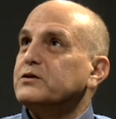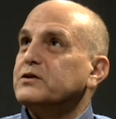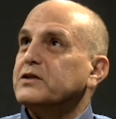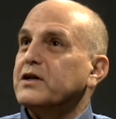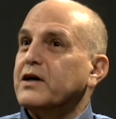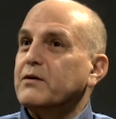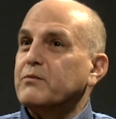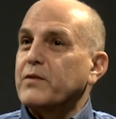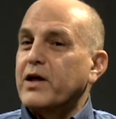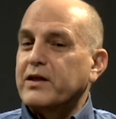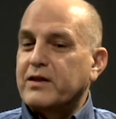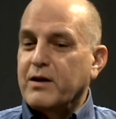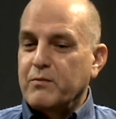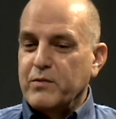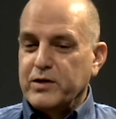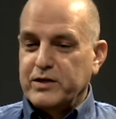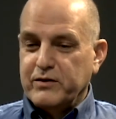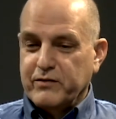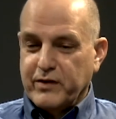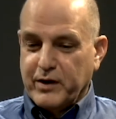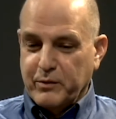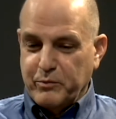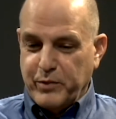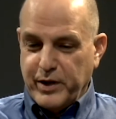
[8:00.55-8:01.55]
I'm not that much of a
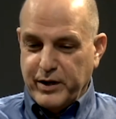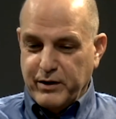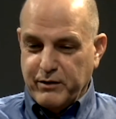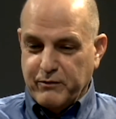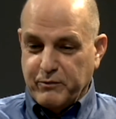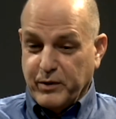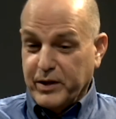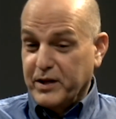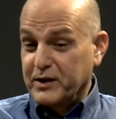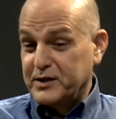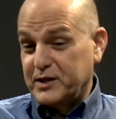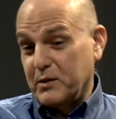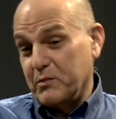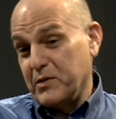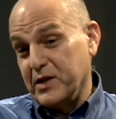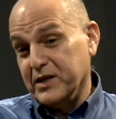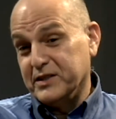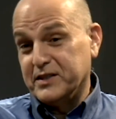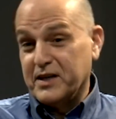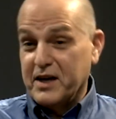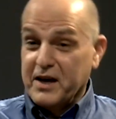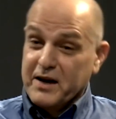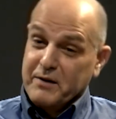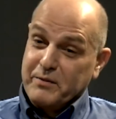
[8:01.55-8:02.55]
competitor, but there's some things
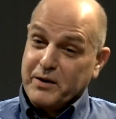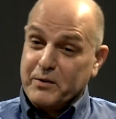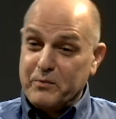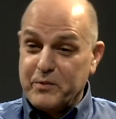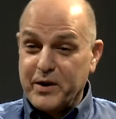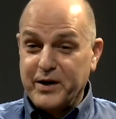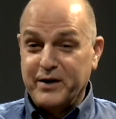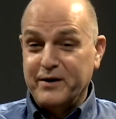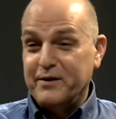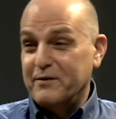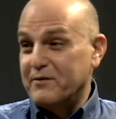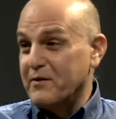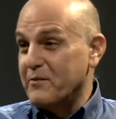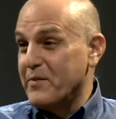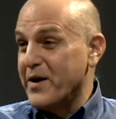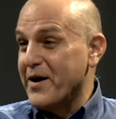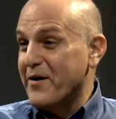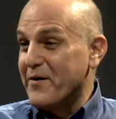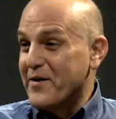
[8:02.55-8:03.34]
I am competitive about.